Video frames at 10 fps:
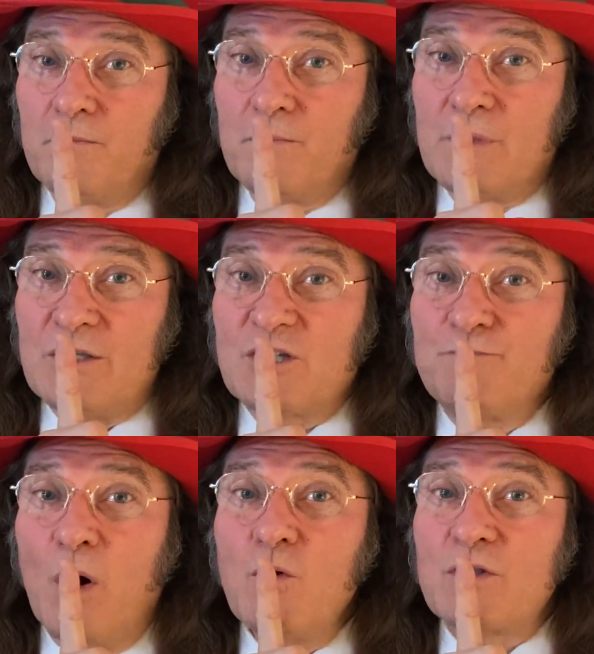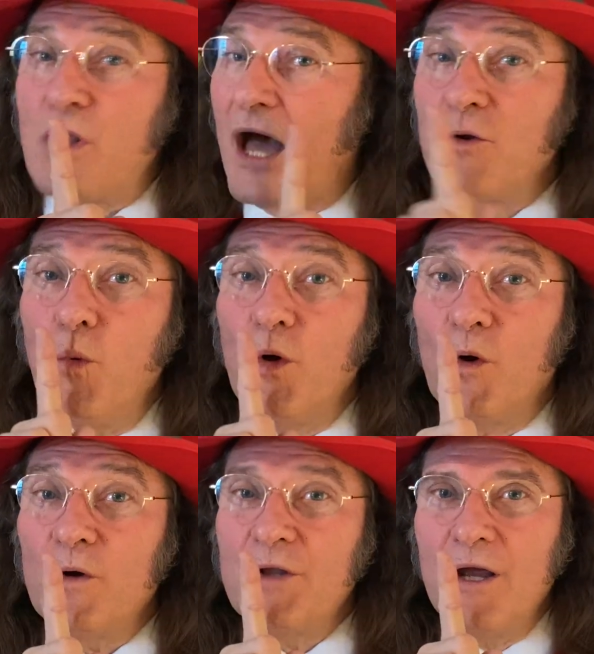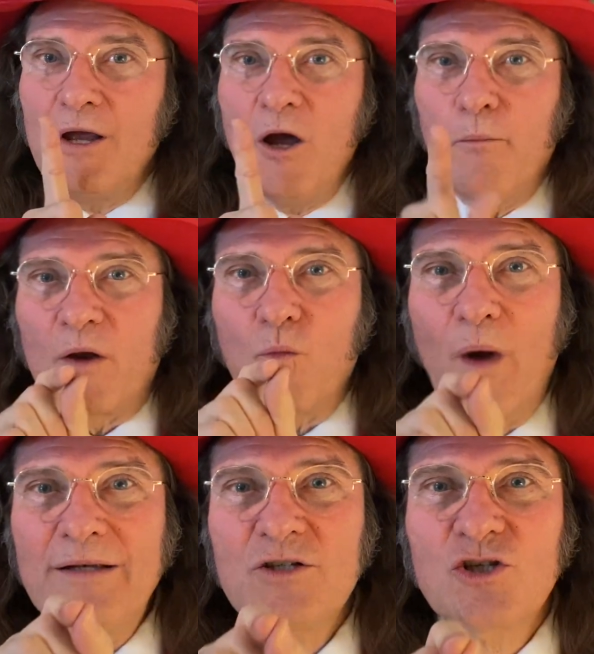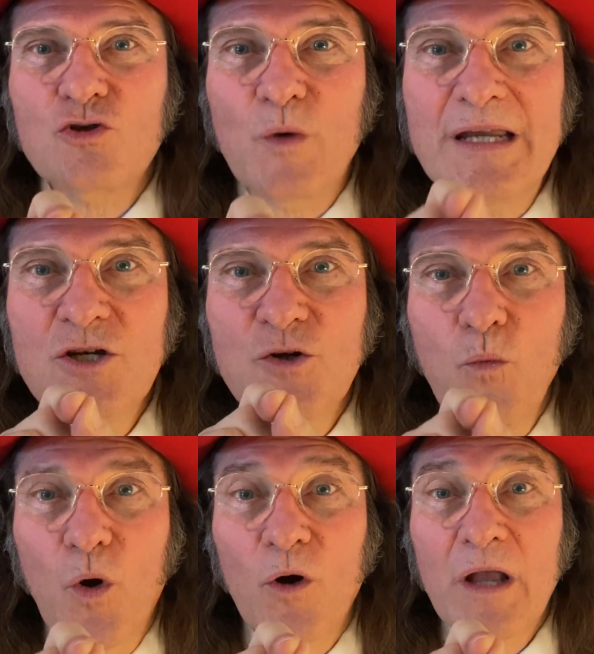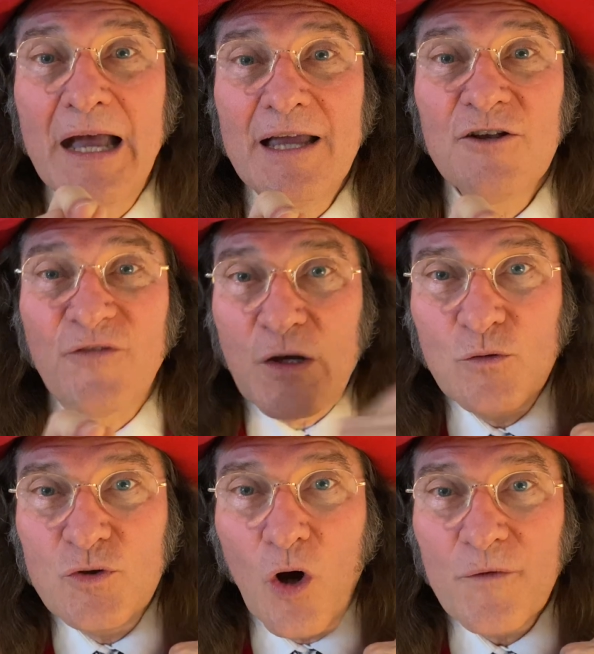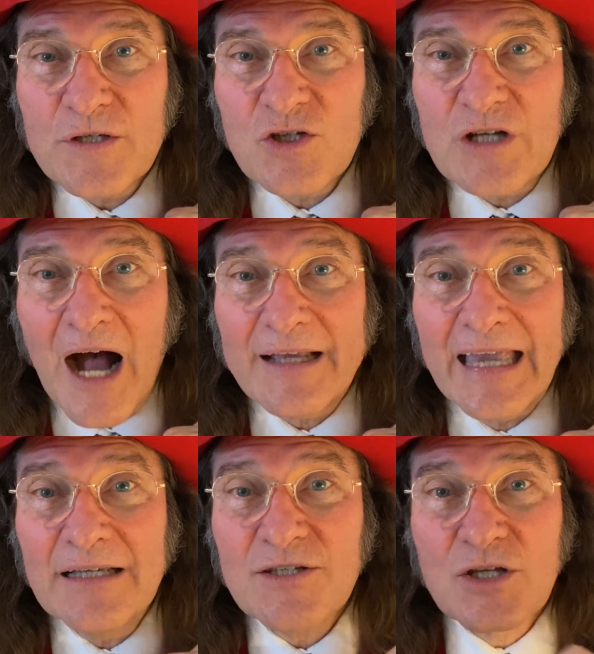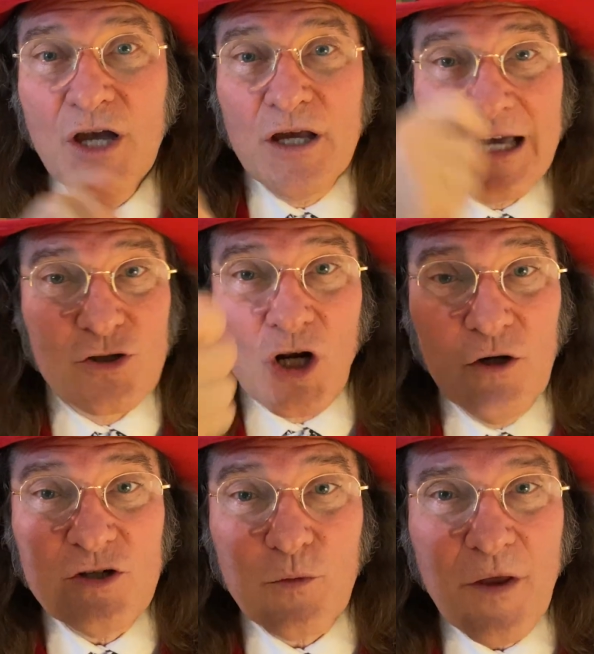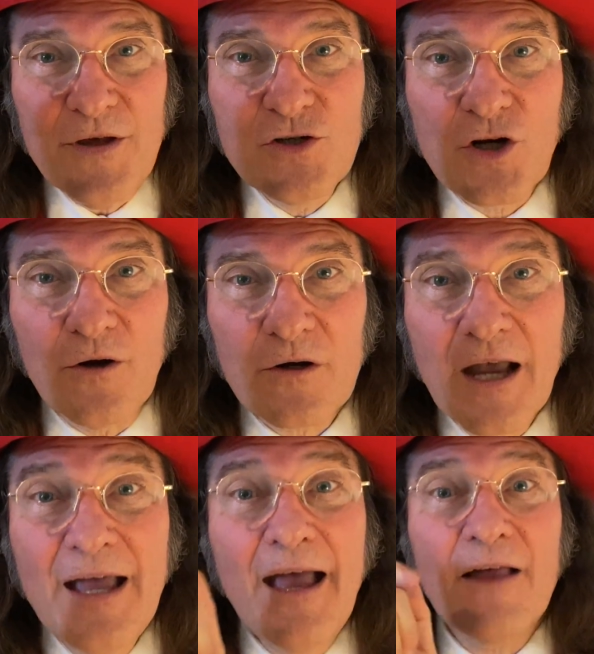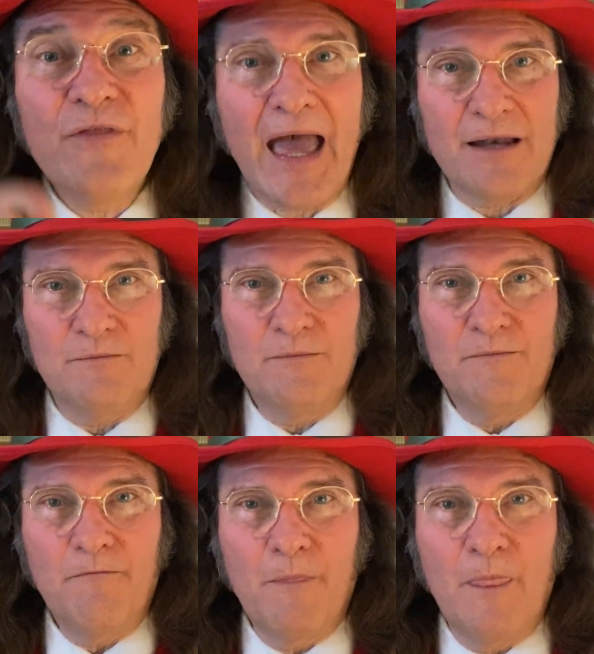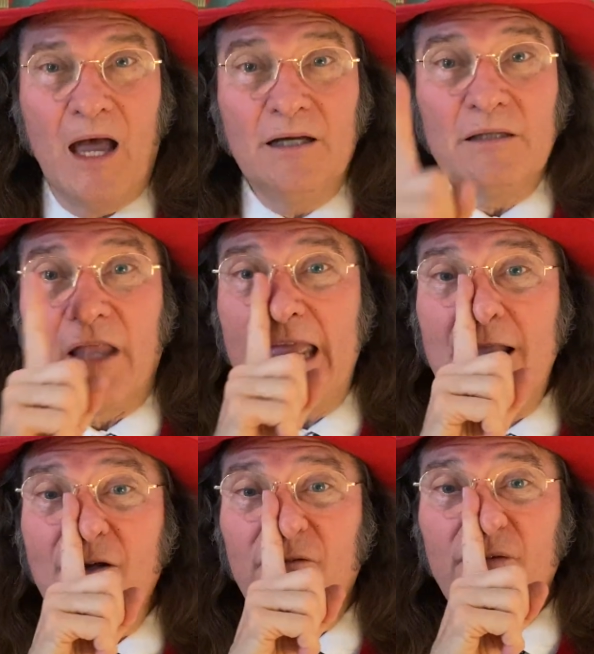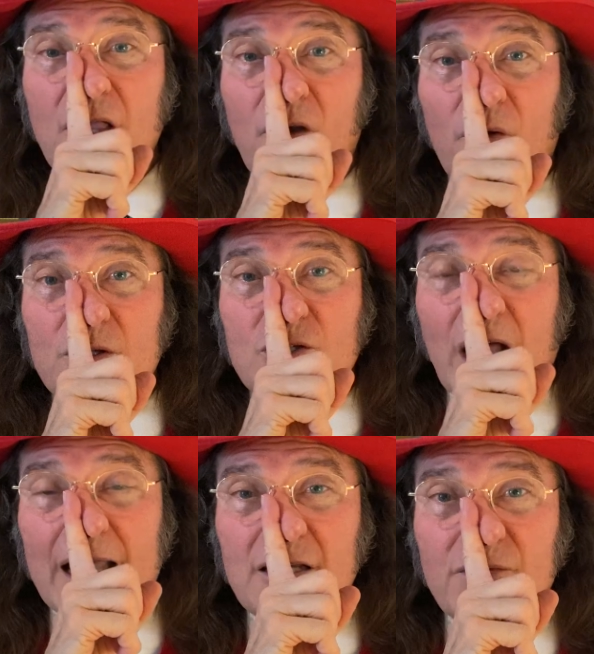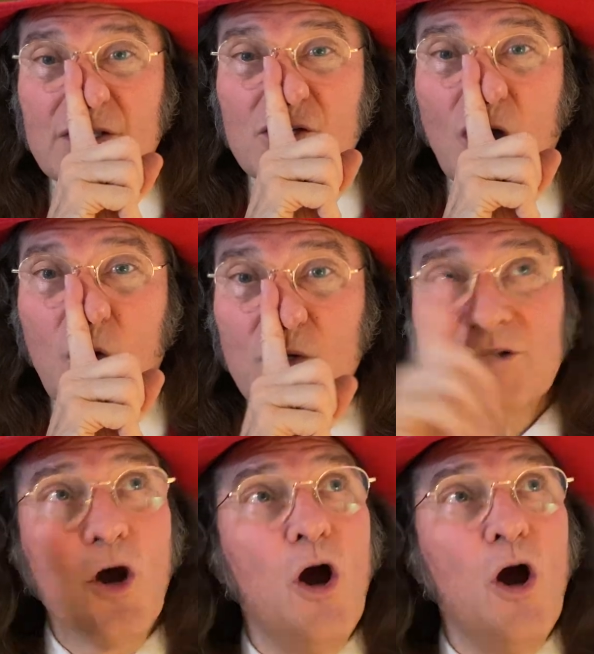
he spoke not a word, but went straight to work, filled all the stockings, and turned with a jerk, and then, laying a finger aside of his nose,